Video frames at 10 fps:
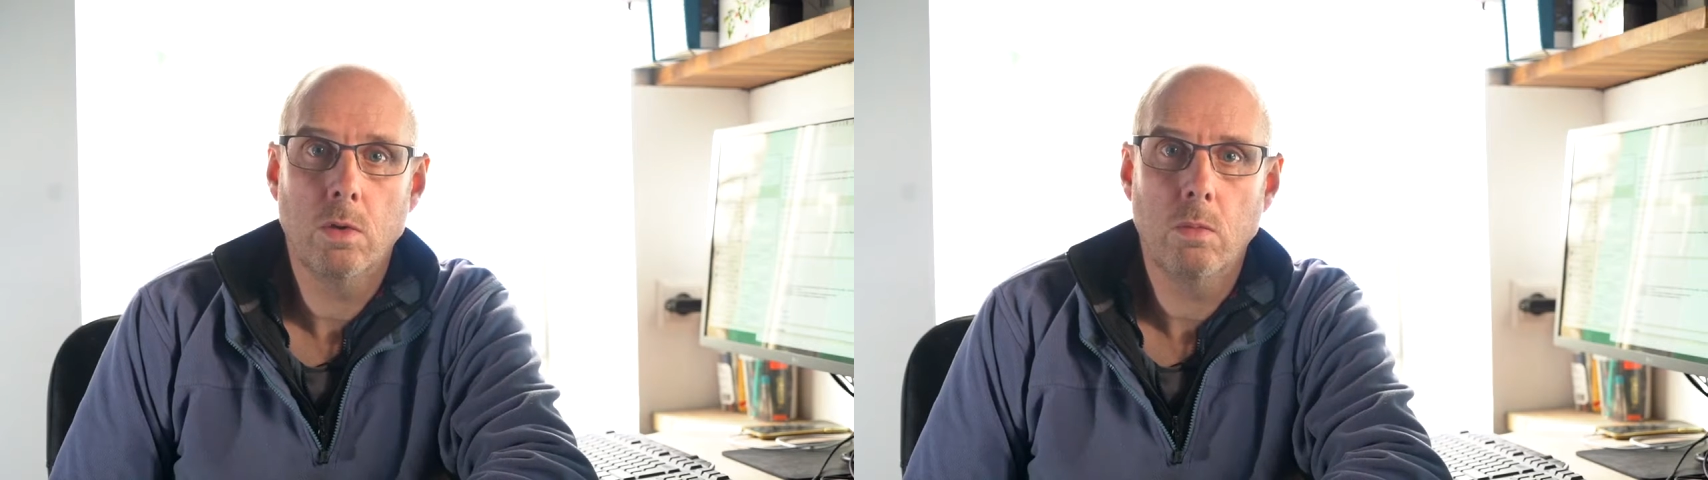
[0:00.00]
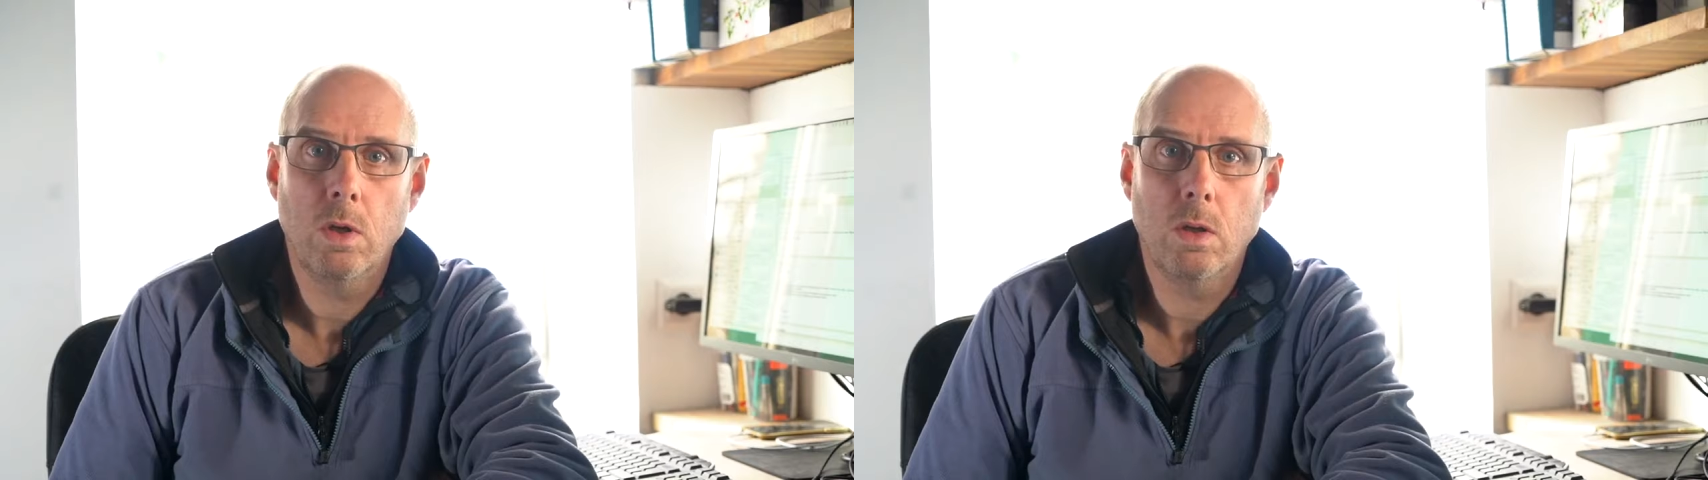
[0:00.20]

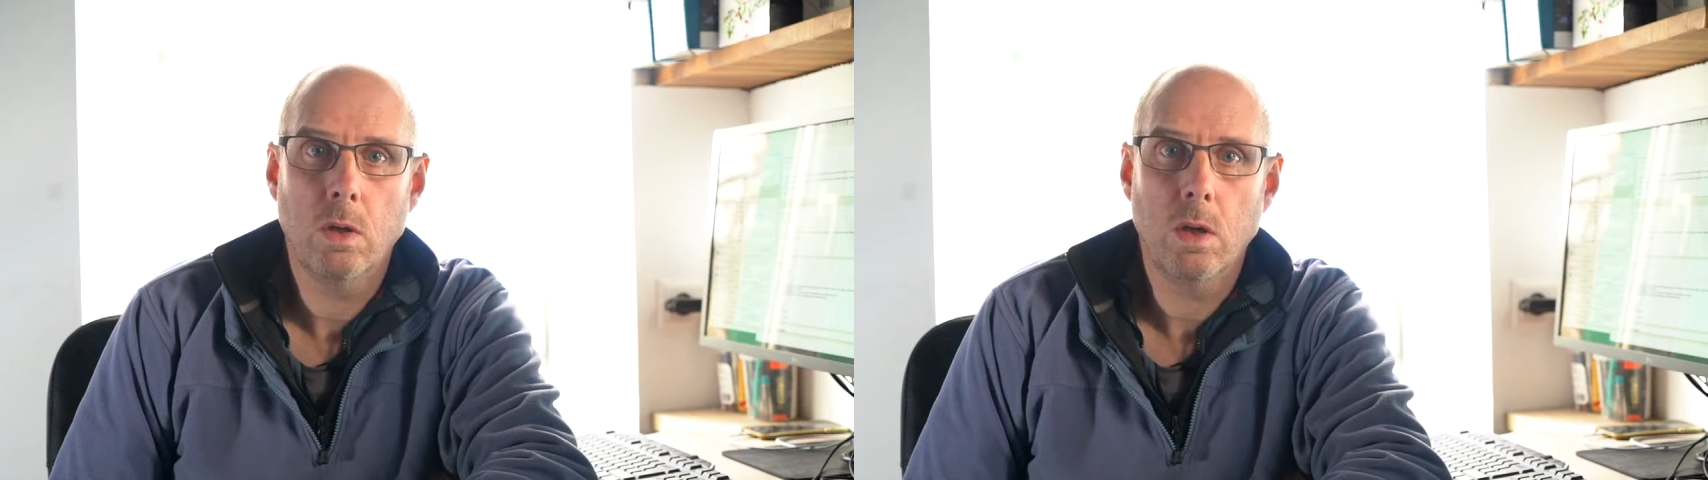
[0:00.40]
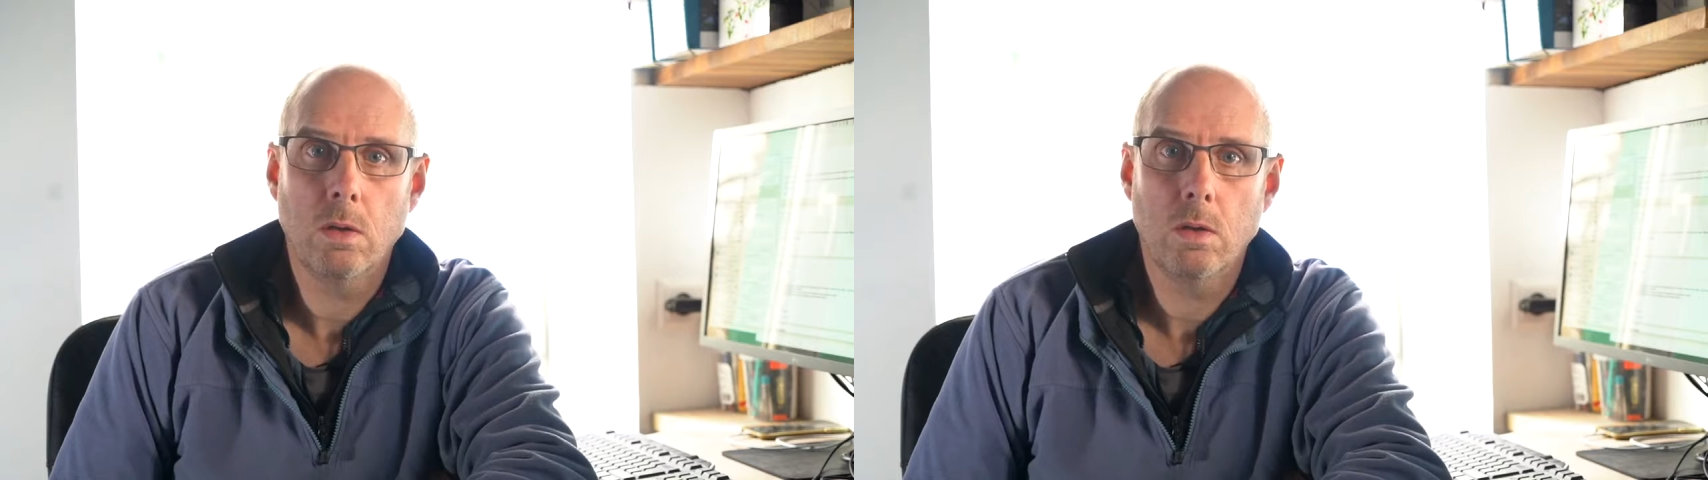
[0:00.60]
to make a
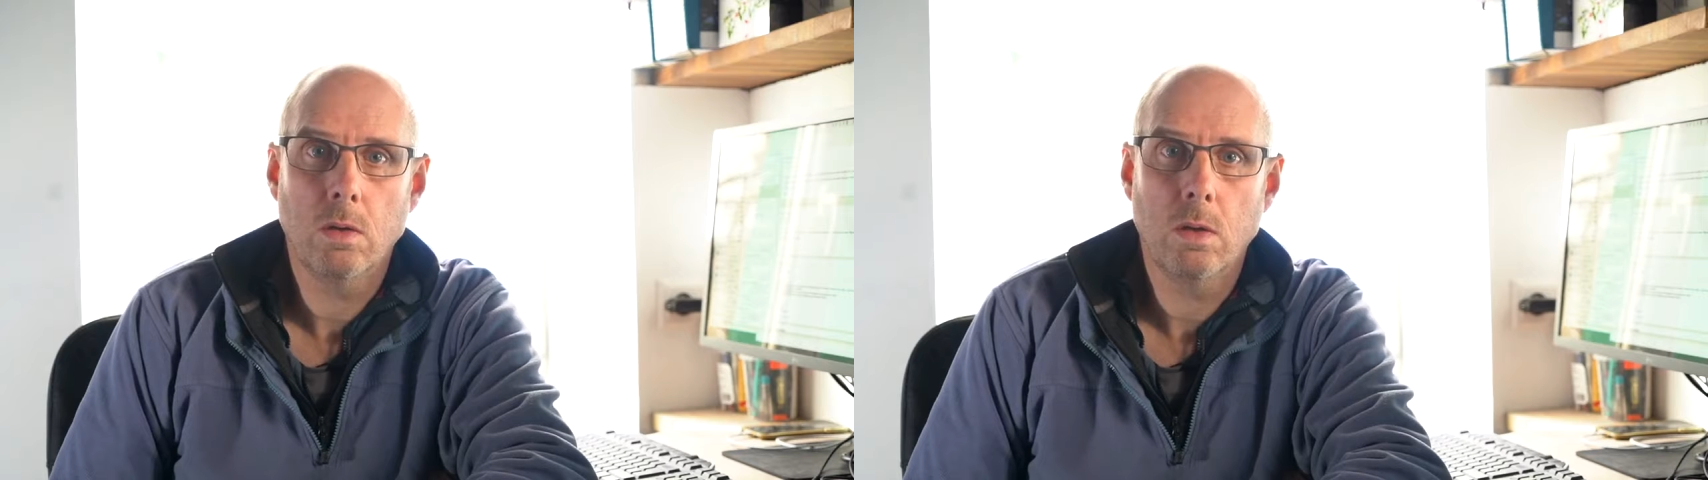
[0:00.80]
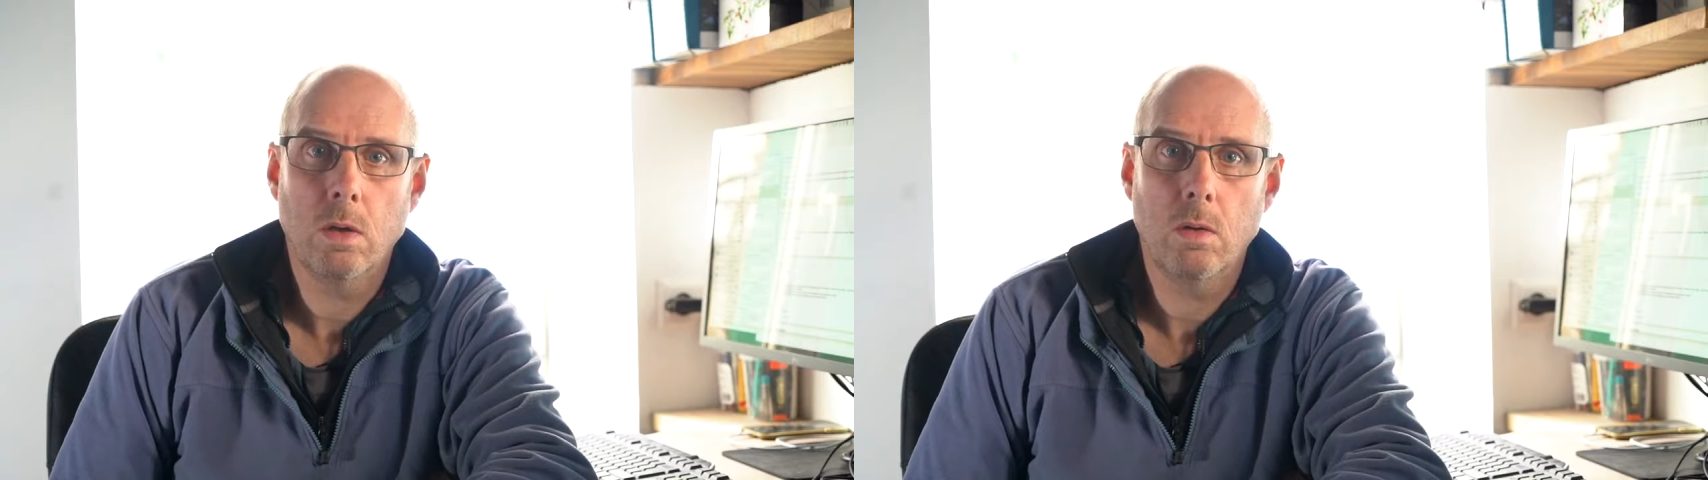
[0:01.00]
guess as
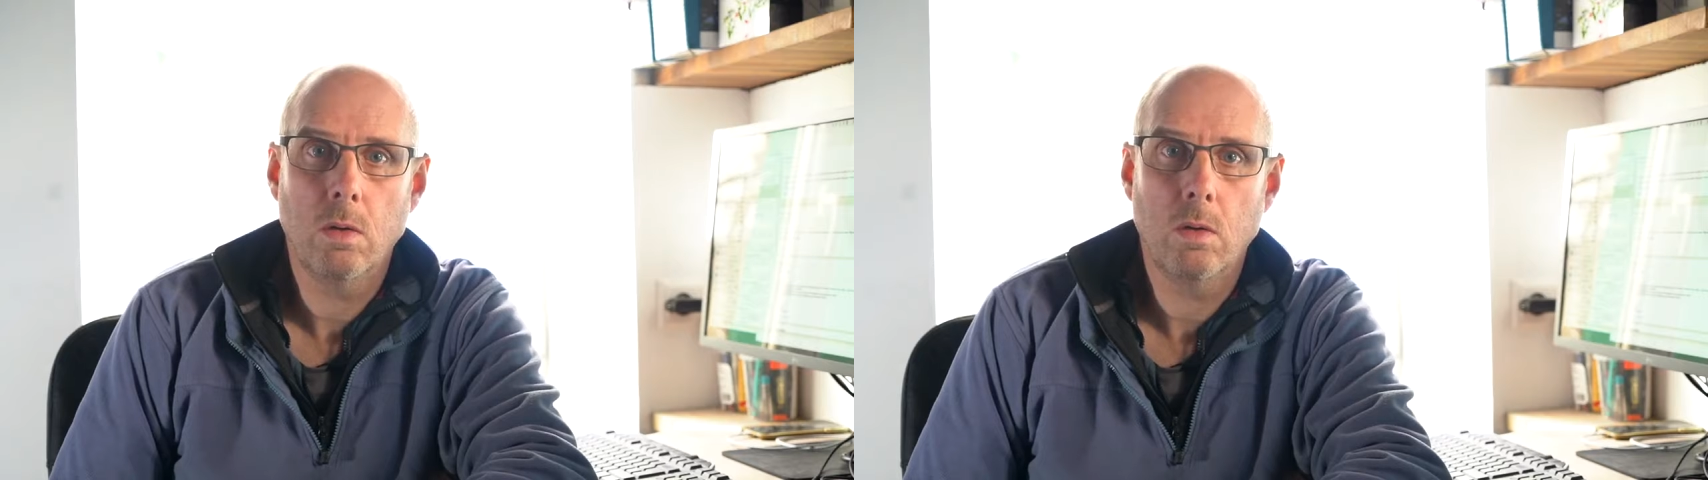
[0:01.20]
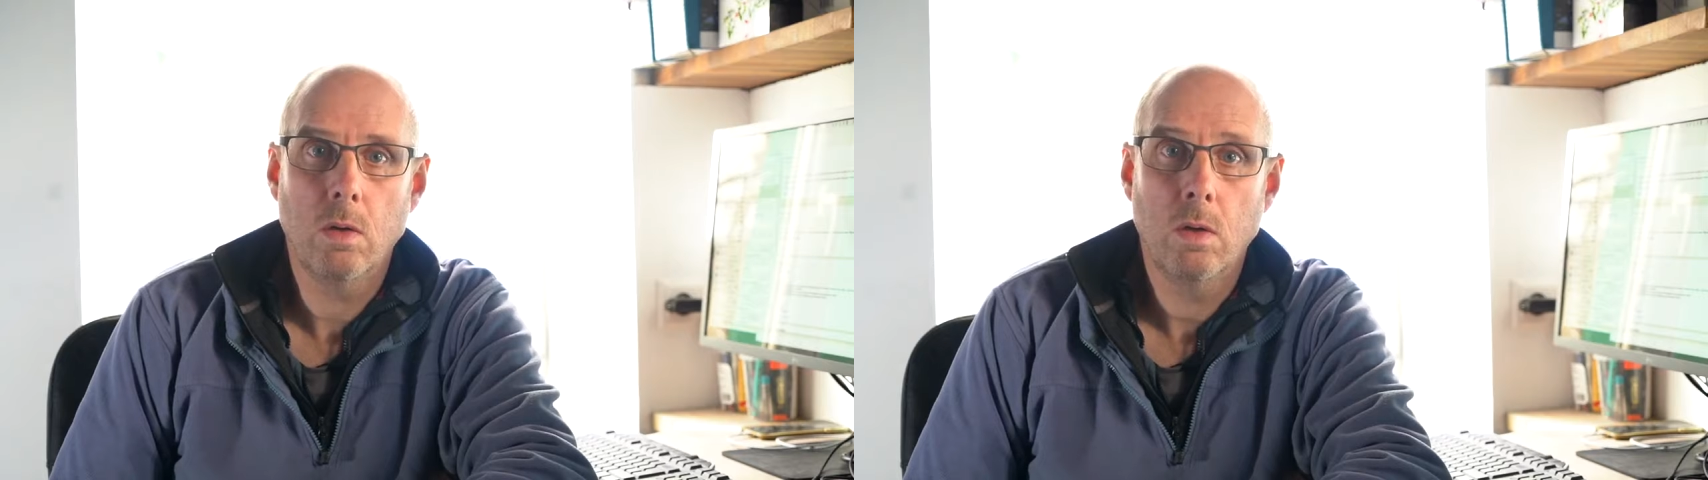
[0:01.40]
to how
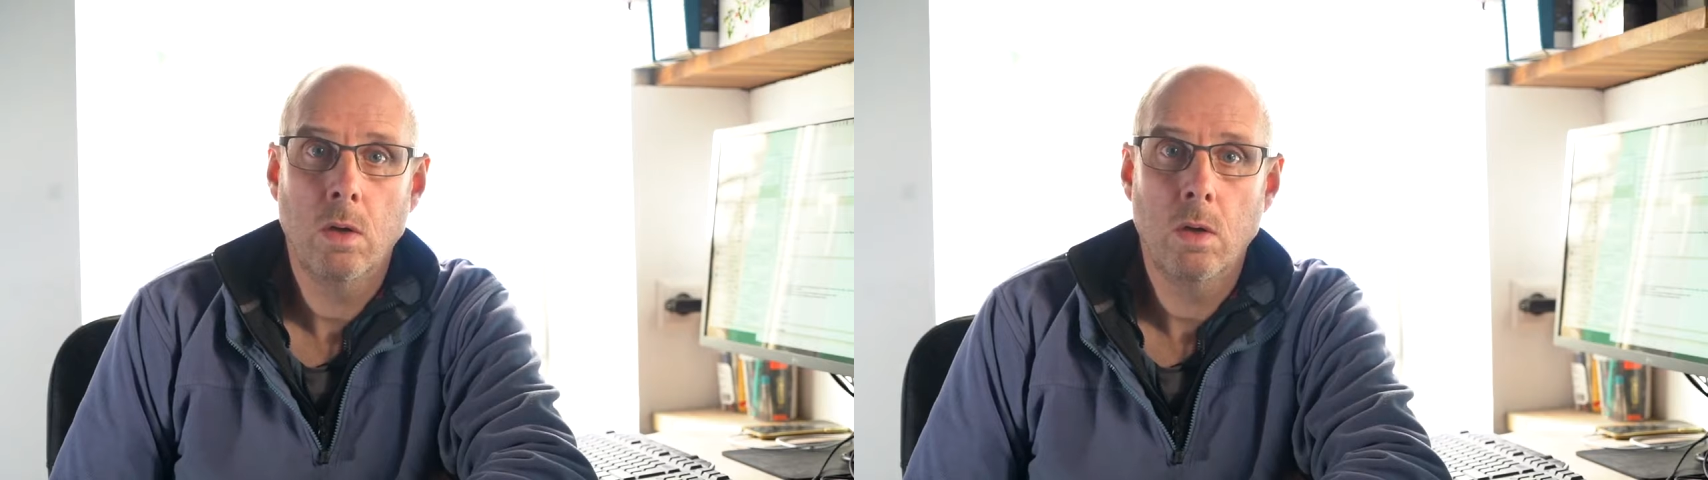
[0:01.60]
long